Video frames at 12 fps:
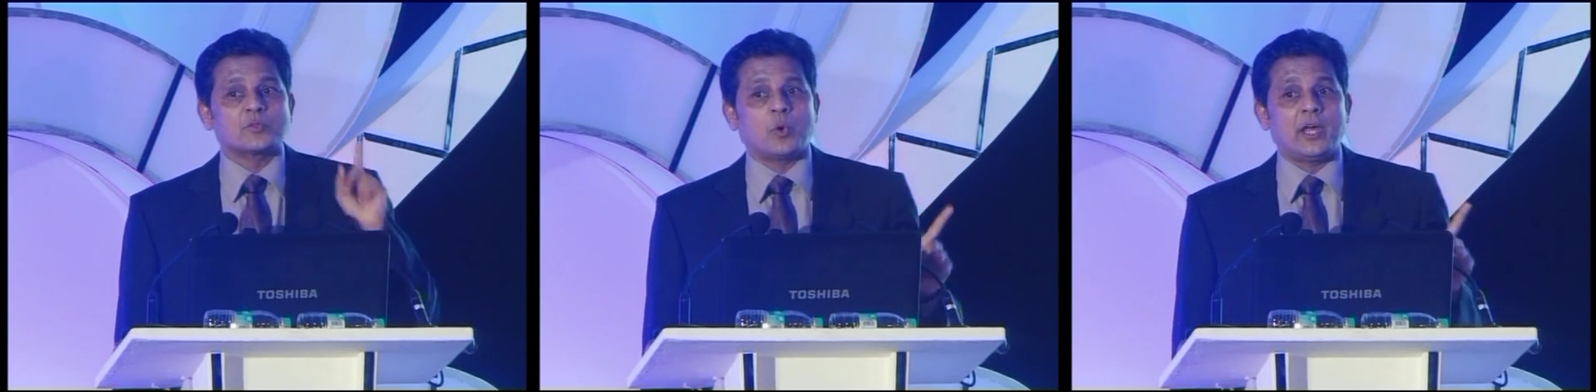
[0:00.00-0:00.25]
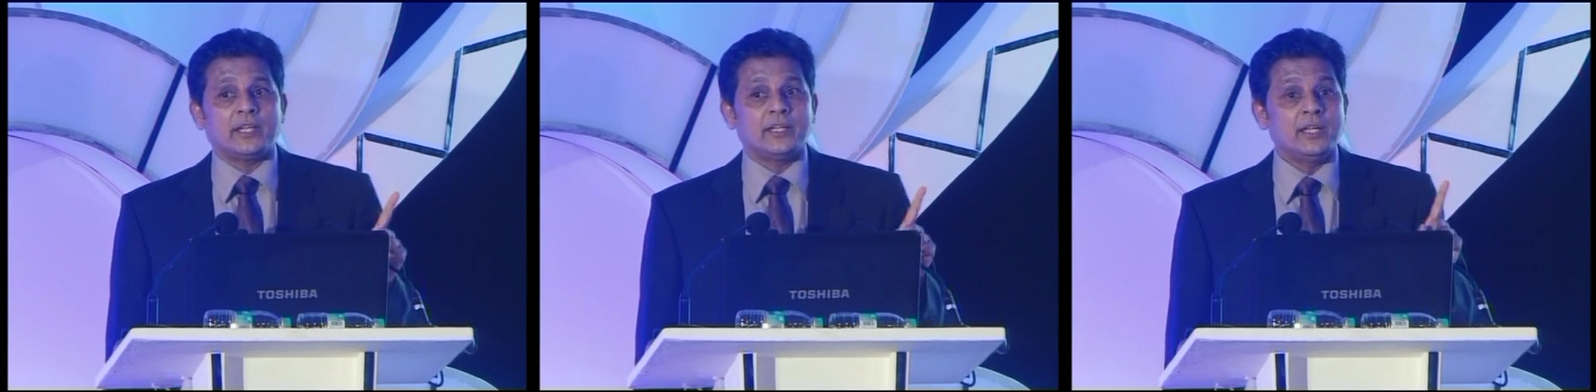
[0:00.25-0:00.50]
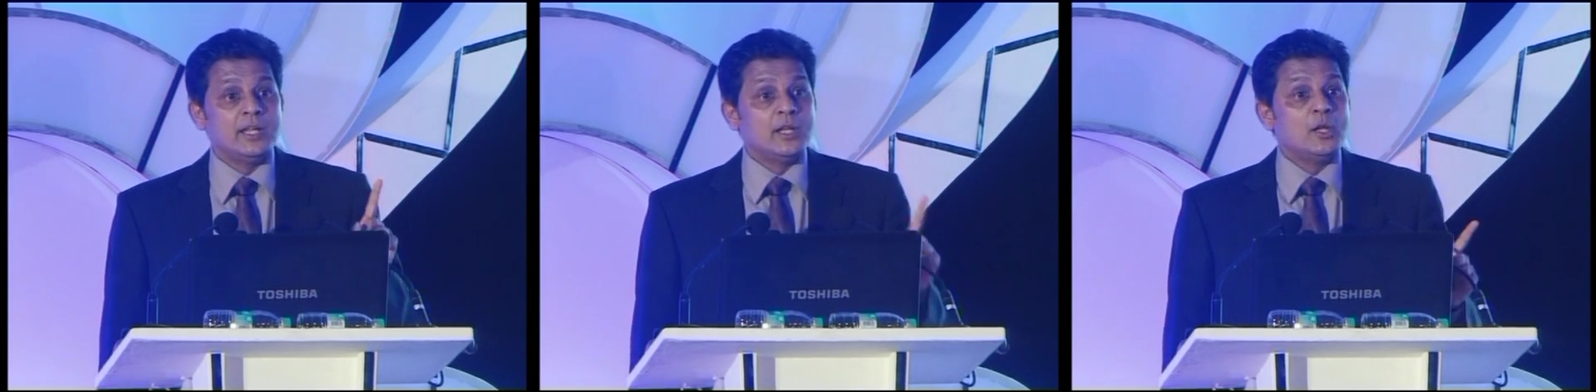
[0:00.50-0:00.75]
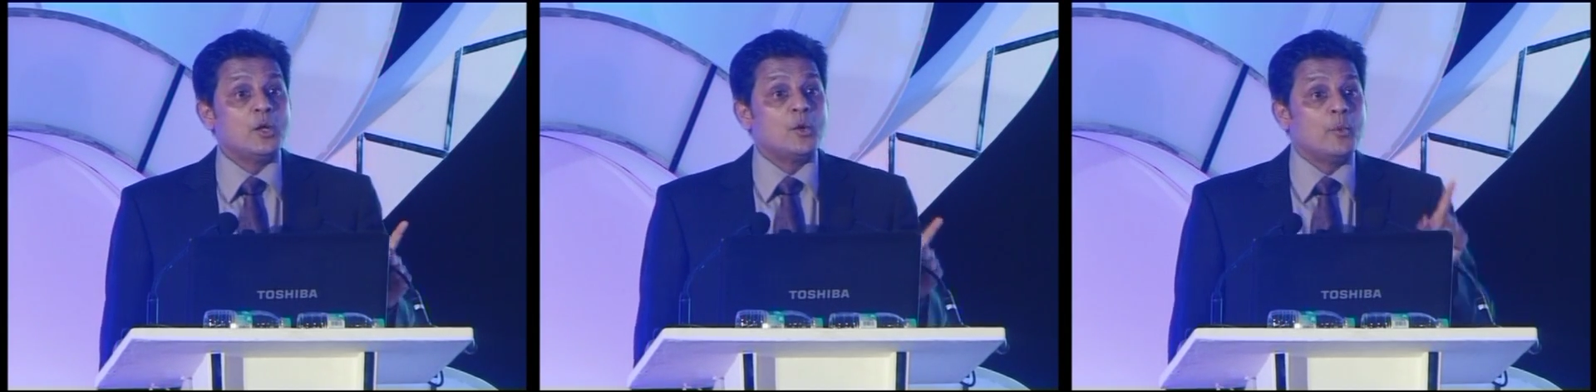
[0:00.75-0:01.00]
one
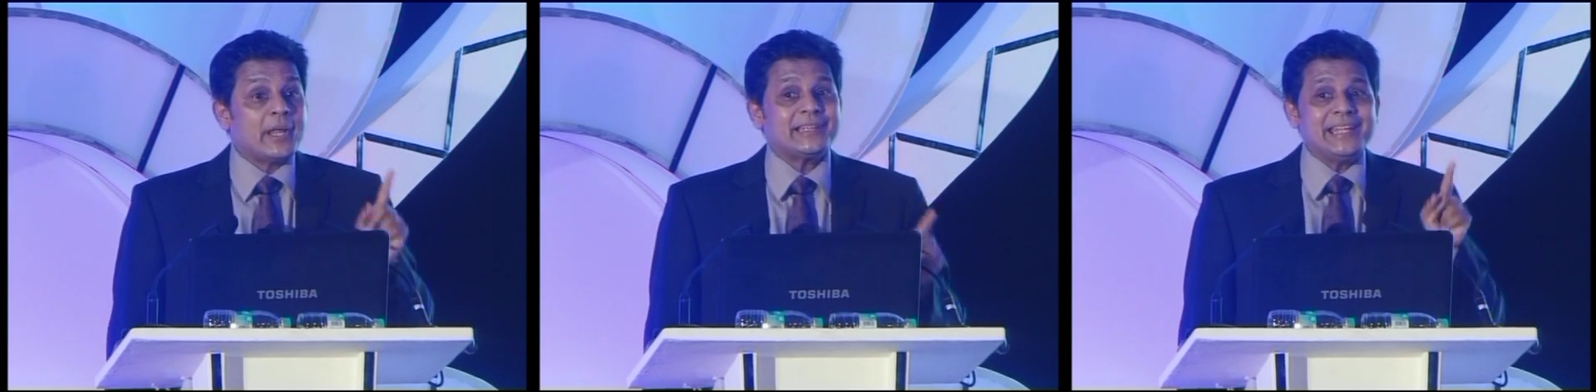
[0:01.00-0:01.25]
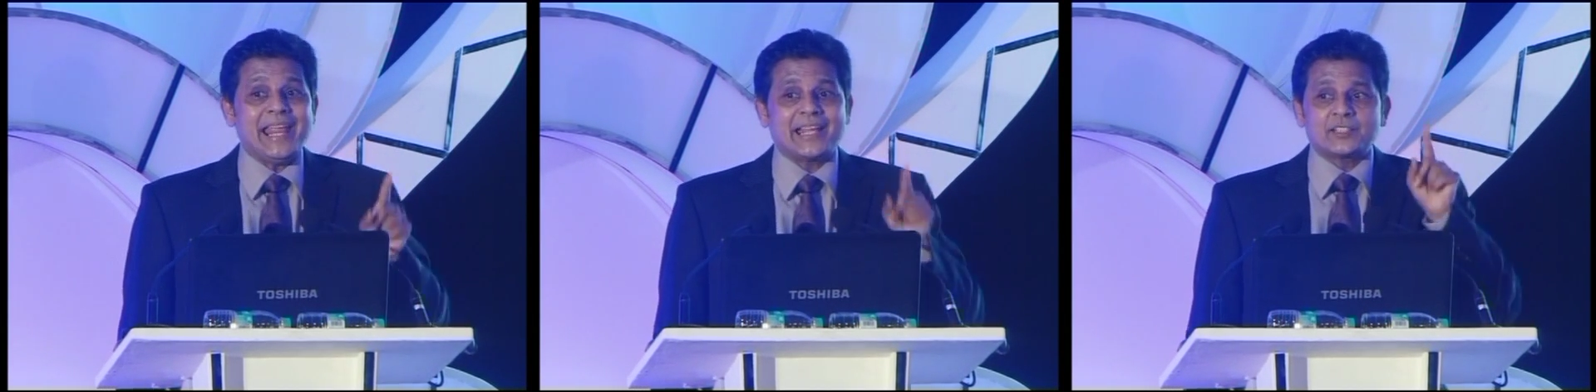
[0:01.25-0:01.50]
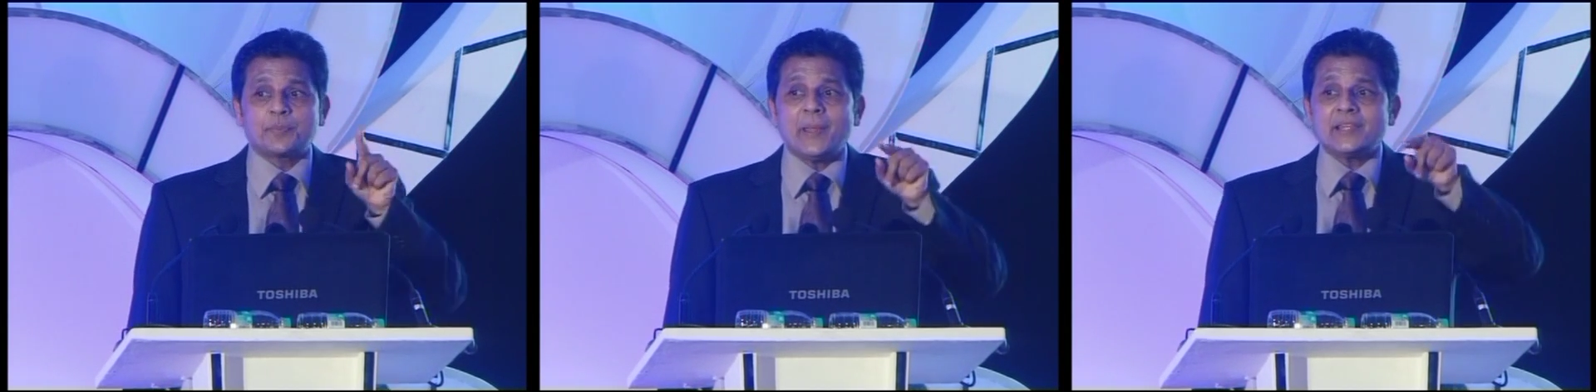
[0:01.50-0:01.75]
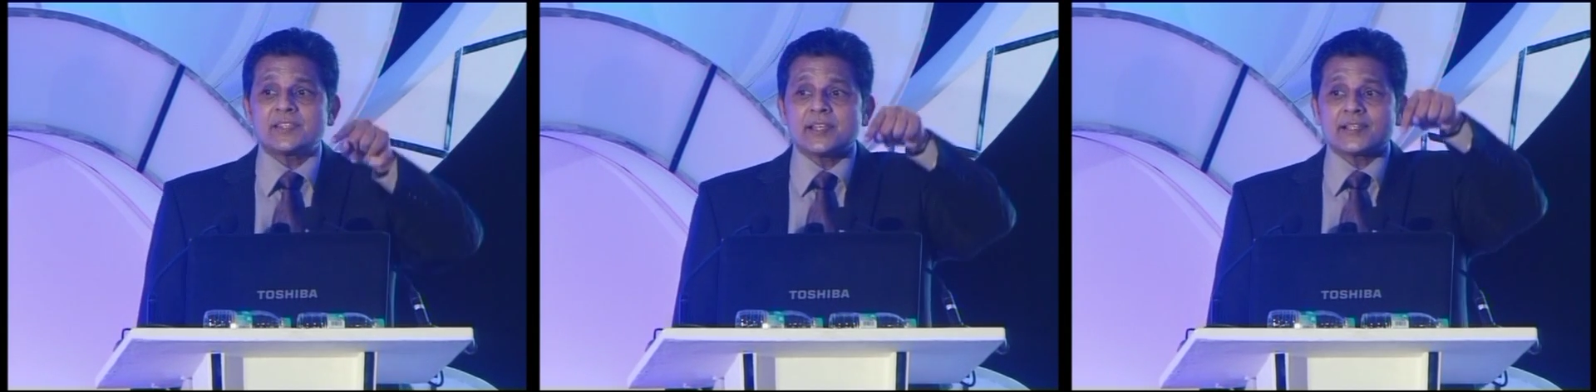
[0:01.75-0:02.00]
where the
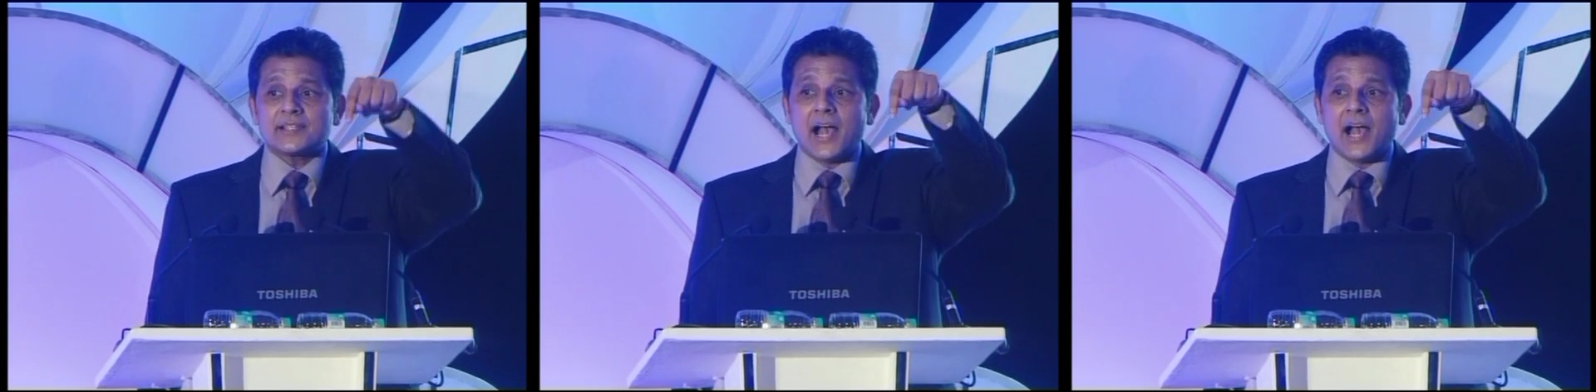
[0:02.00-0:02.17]
expenses